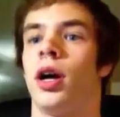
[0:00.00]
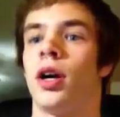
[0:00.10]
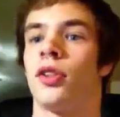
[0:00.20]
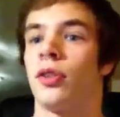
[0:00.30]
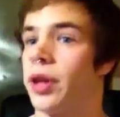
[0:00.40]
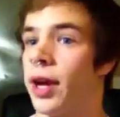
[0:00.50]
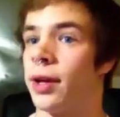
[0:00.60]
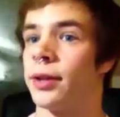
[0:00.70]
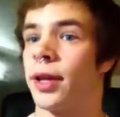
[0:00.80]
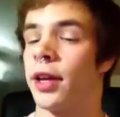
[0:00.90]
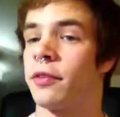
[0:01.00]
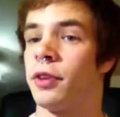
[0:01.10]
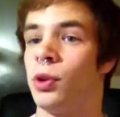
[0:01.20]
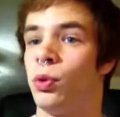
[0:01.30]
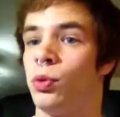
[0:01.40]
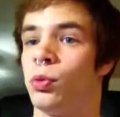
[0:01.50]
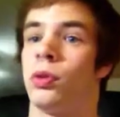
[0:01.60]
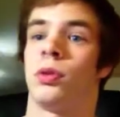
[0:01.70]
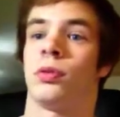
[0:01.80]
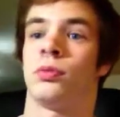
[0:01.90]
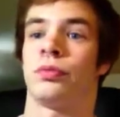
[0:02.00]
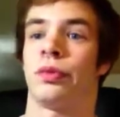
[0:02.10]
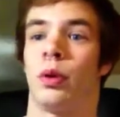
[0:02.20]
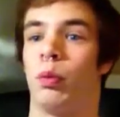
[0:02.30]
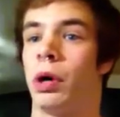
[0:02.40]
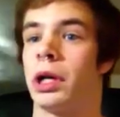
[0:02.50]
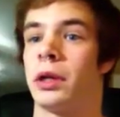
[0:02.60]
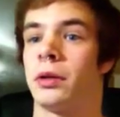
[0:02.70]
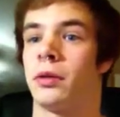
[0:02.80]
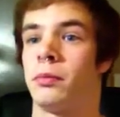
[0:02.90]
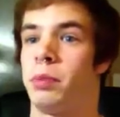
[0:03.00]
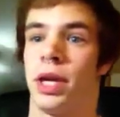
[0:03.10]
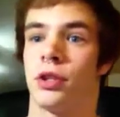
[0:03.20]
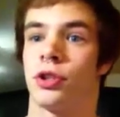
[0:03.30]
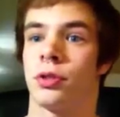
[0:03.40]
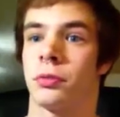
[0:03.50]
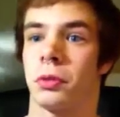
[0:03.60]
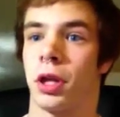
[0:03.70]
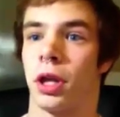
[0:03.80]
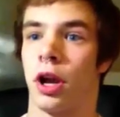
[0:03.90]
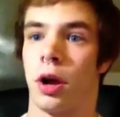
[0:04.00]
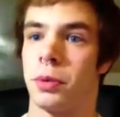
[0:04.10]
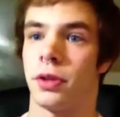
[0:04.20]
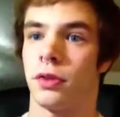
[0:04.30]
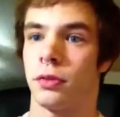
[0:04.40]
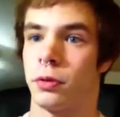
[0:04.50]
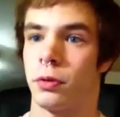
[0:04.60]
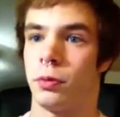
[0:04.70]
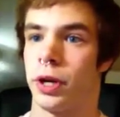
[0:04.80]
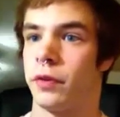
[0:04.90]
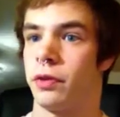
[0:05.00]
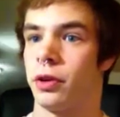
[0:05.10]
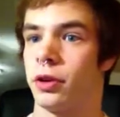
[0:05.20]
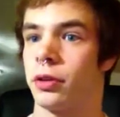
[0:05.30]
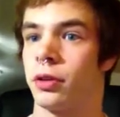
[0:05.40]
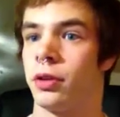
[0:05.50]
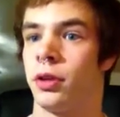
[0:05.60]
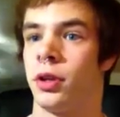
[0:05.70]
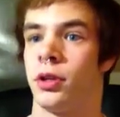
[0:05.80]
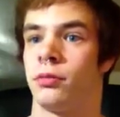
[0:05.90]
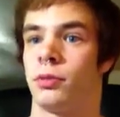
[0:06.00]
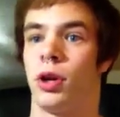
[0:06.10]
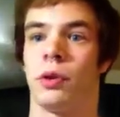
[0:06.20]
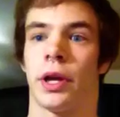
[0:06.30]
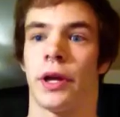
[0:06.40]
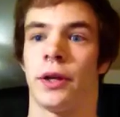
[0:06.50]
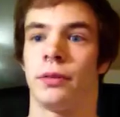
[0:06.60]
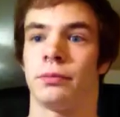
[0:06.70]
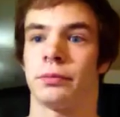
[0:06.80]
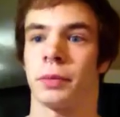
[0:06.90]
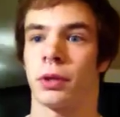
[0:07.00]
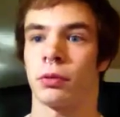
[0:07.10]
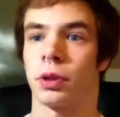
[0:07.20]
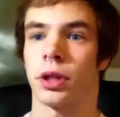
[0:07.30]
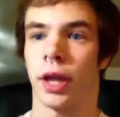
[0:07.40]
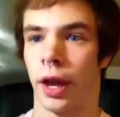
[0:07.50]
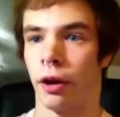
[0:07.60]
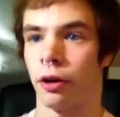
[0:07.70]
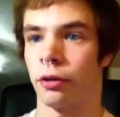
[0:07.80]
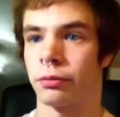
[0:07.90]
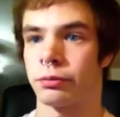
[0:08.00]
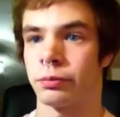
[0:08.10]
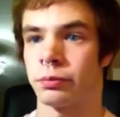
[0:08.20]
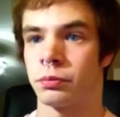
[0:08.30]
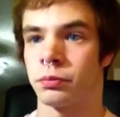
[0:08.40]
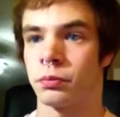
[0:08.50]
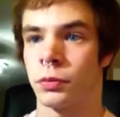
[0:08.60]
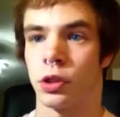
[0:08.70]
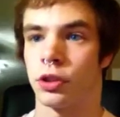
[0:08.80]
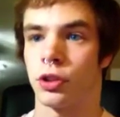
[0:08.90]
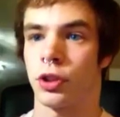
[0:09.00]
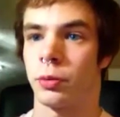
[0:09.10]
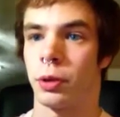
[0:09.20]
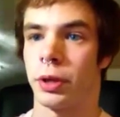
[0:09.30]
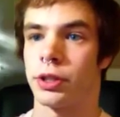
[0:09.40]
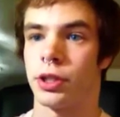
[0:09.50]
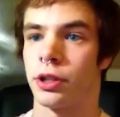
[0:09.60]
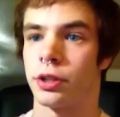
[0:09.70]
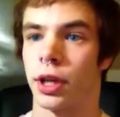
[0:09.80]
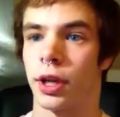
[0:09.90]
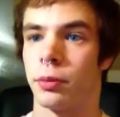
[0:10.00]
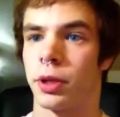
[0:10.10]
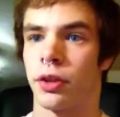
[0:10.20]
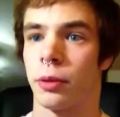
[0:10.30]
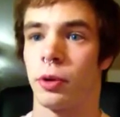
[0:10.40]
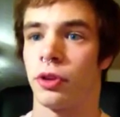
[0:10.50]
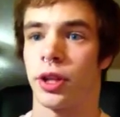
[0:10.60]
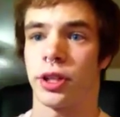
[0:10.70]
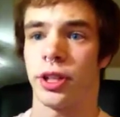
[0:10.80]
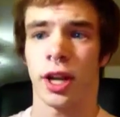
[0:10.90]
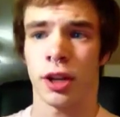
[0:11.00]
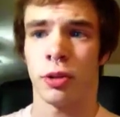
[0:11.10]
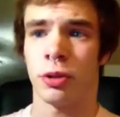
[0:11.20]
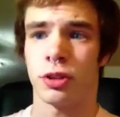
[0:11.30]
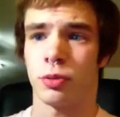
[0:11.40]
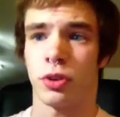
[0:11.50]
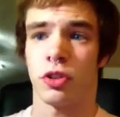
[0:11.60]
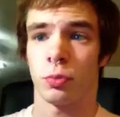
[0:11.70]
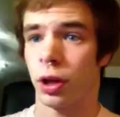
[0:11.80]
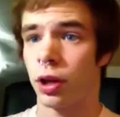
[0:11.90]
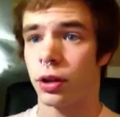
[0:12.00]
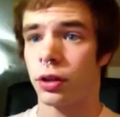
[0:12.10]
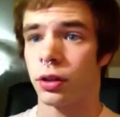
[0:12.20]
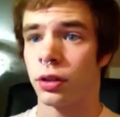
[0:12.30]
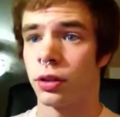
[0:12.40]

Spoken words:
So yeah, if you wanted bitch in comments or whatever, go ahead. I don't really care. You're just going to be wasting your time because I'm most likely not going to respond.